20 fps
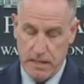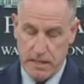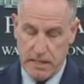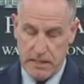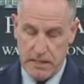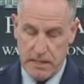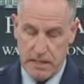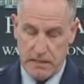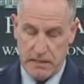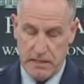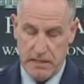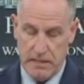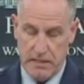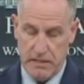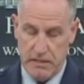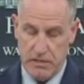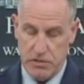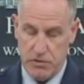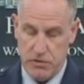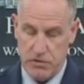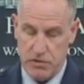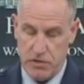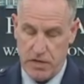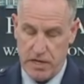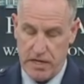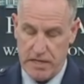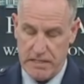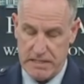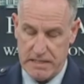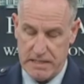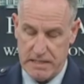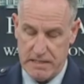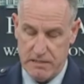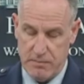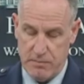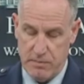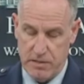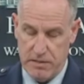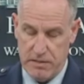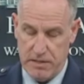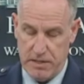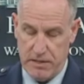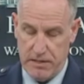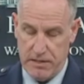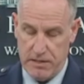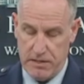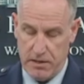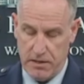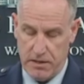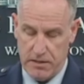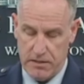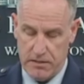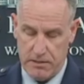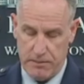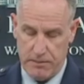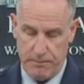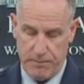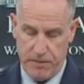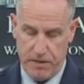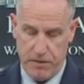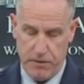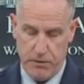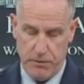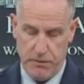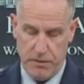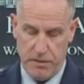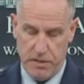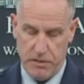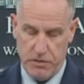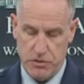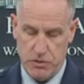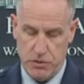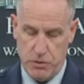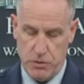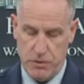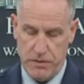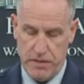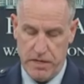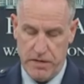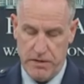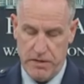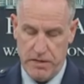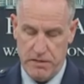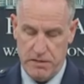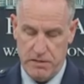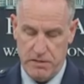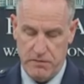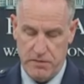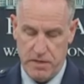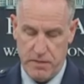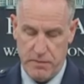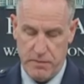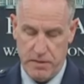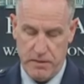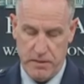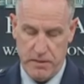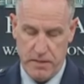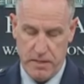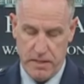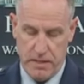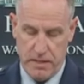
conducted additional strikes against military targets in Houthi-controlled areas of Yemen.